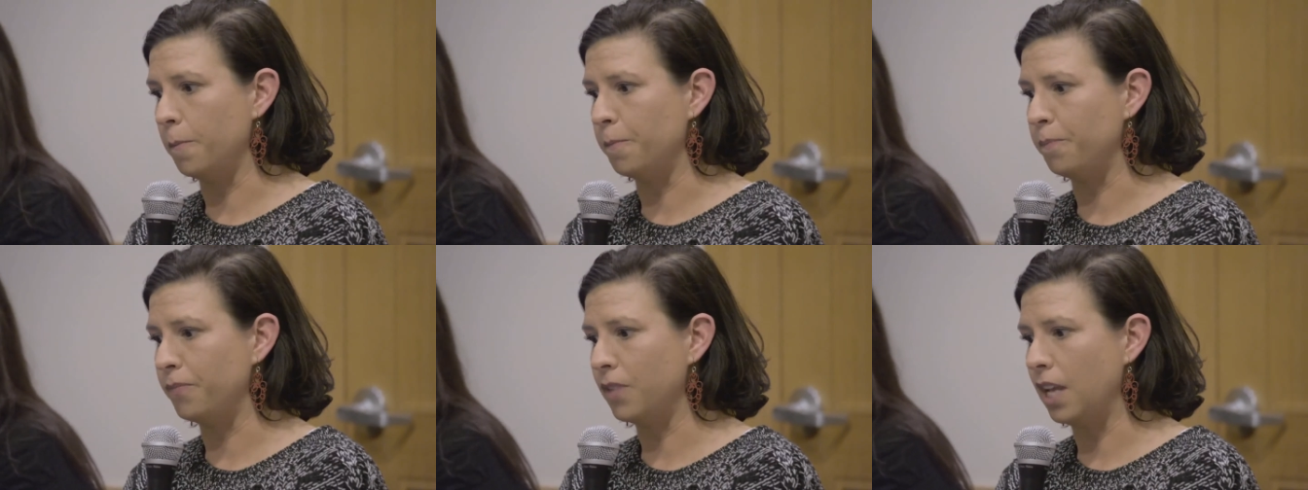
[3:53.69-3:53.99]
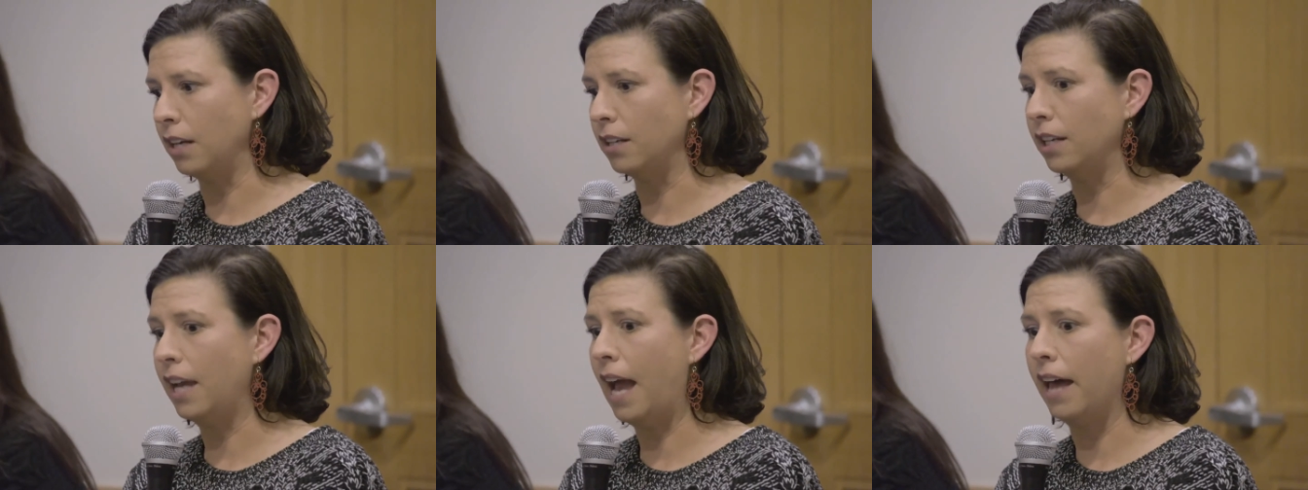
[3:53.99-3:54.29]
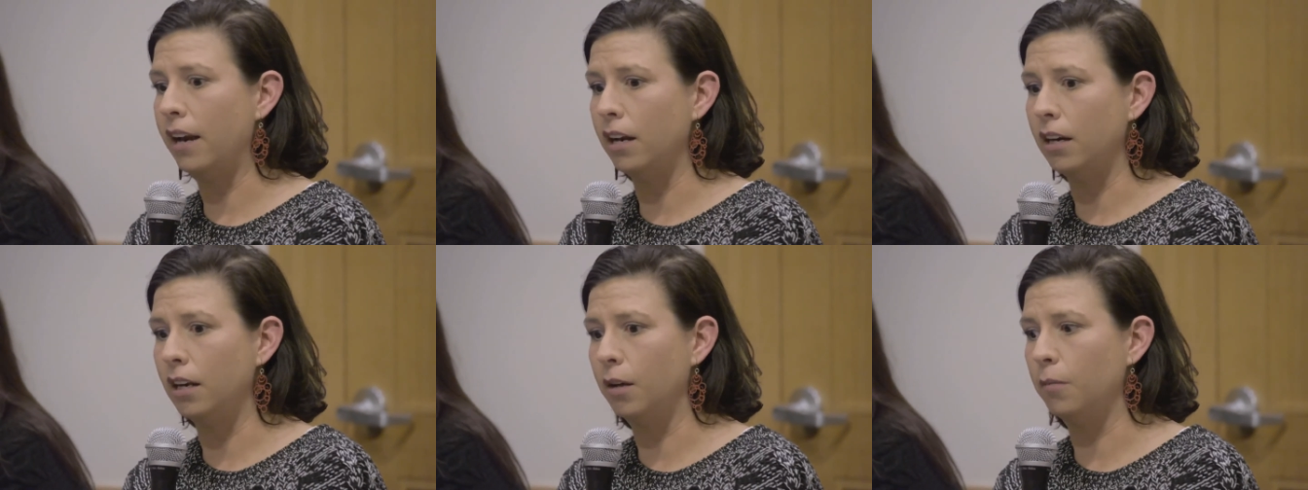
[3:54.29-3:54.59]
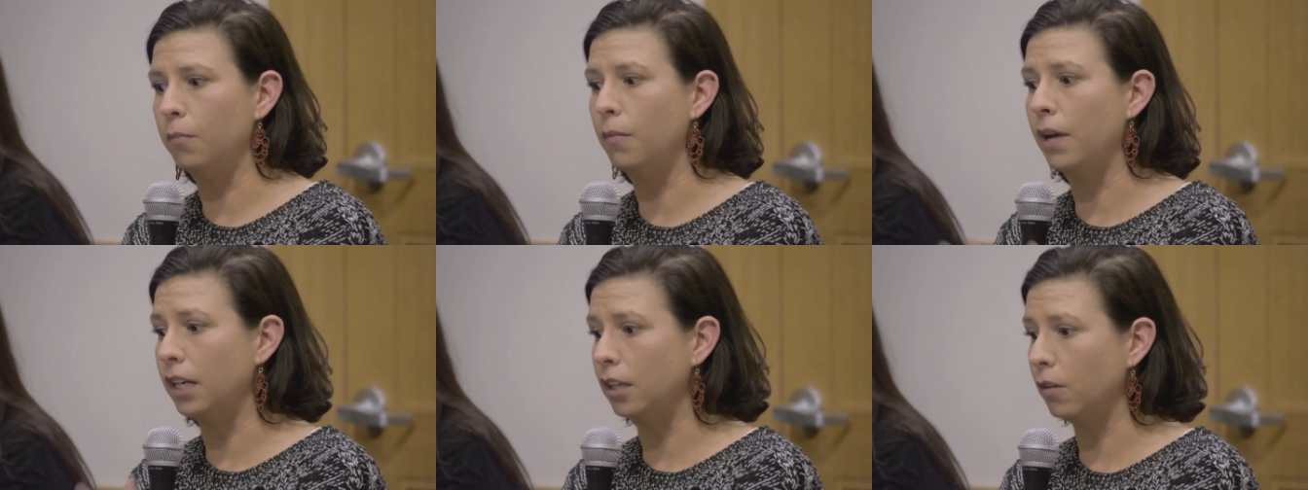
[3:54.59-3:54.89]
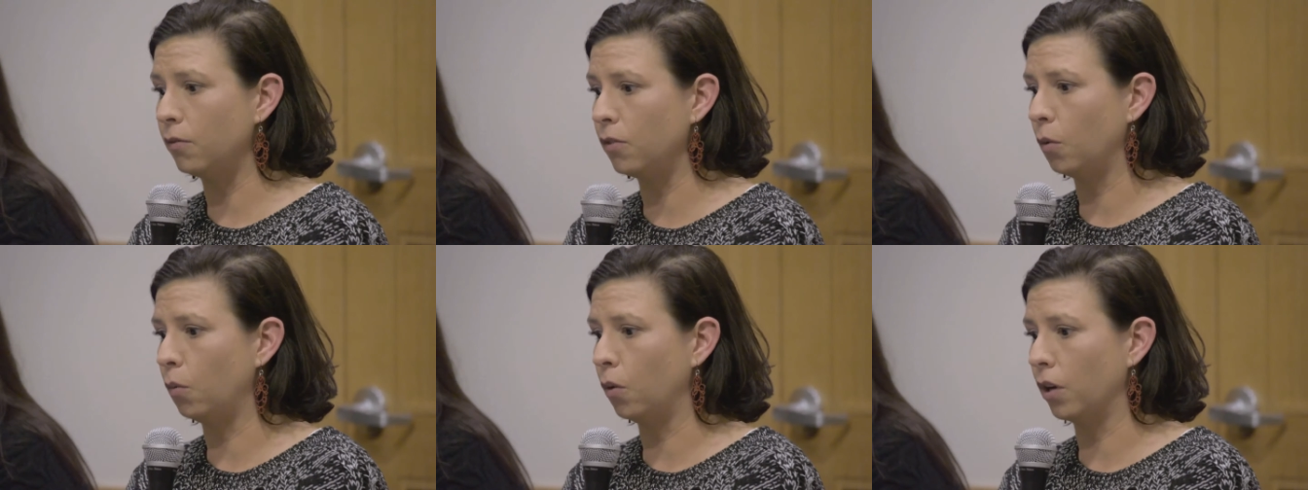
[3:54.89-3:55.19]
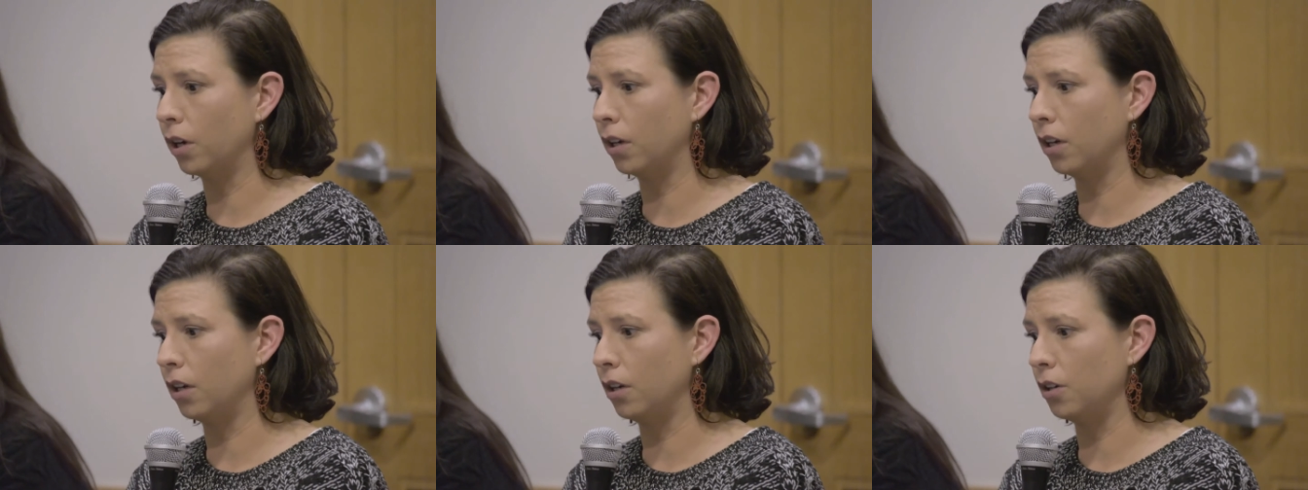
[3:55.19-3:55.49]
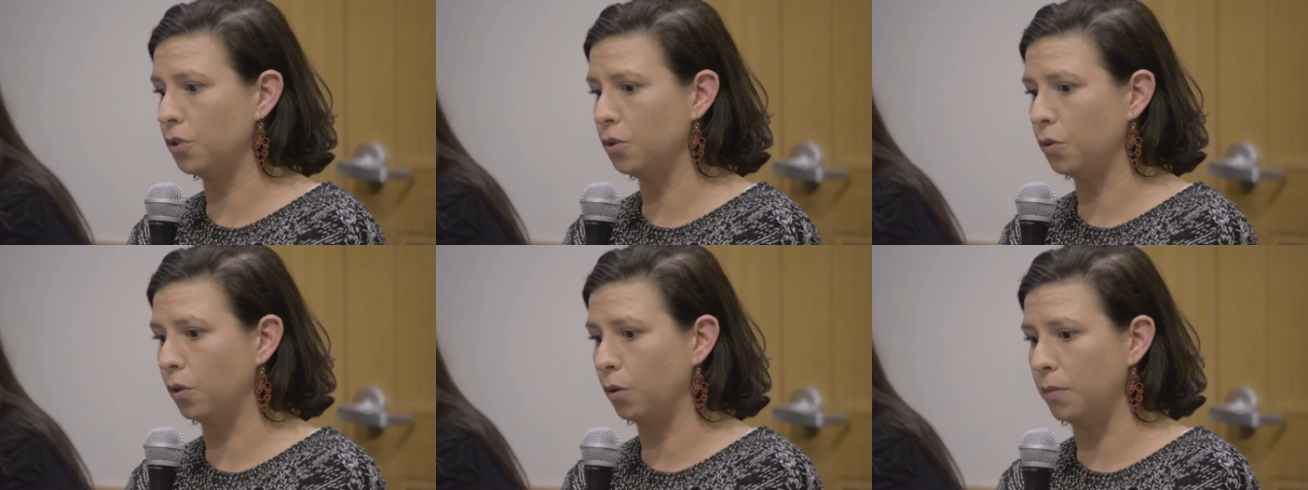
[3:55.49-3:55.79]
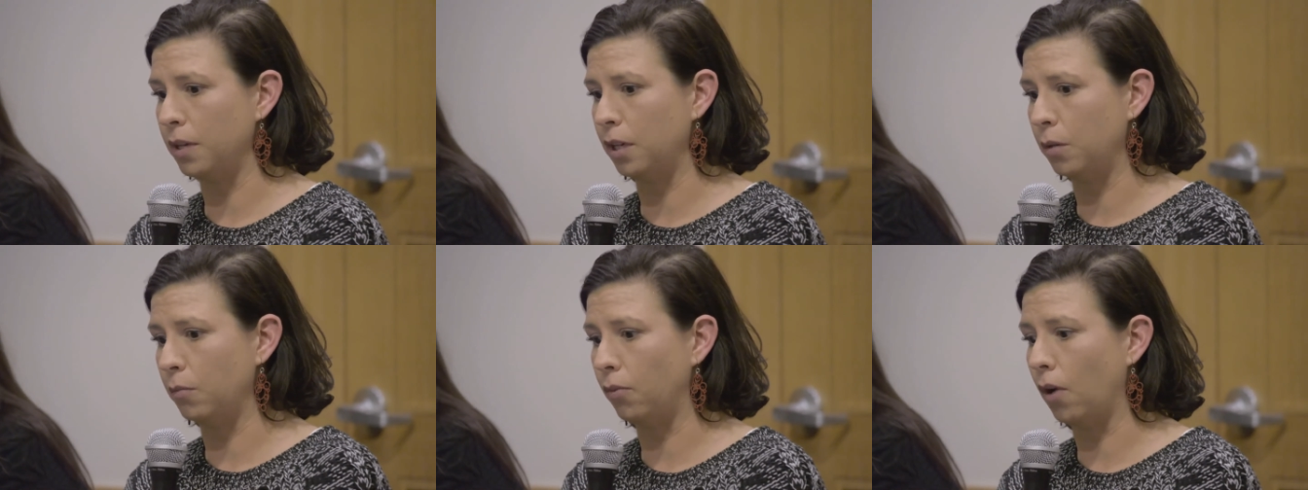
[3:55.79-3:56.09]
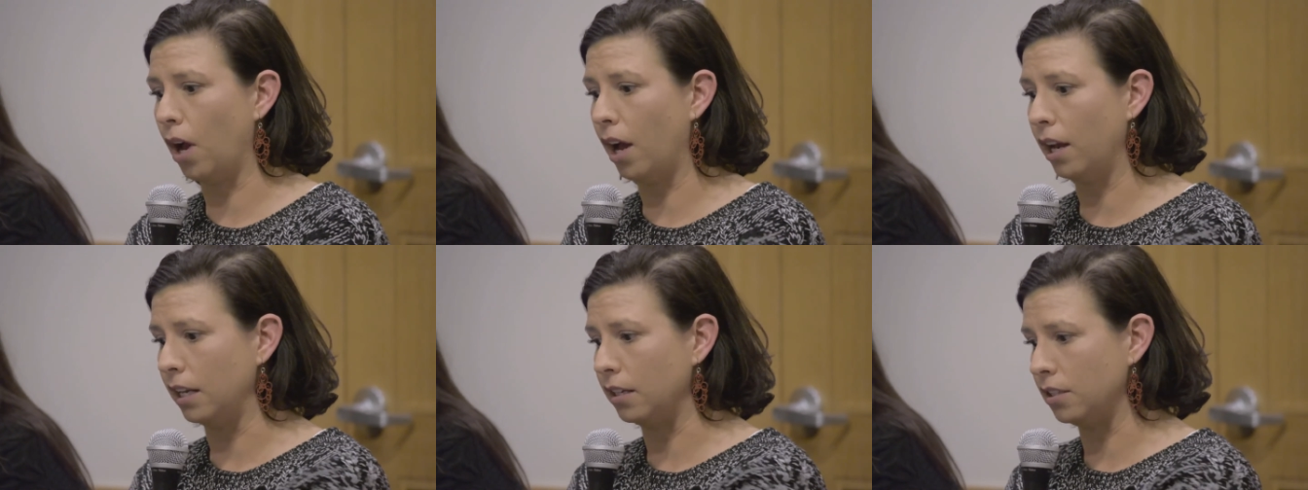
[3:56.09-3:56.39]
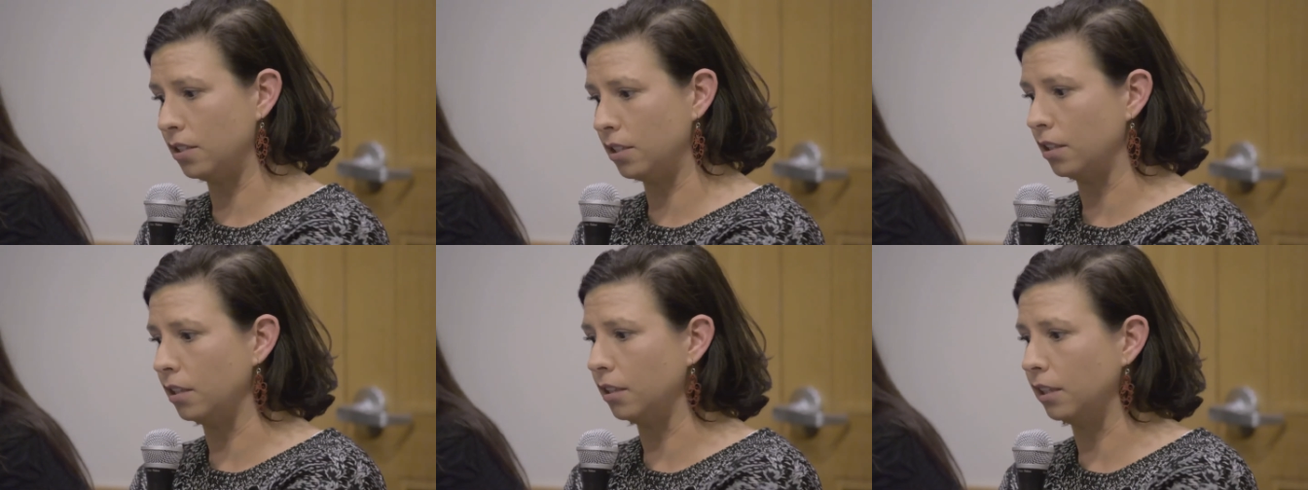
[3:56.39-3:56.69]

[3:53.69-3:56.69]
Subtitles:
In Canada, many of the workers who are being brought into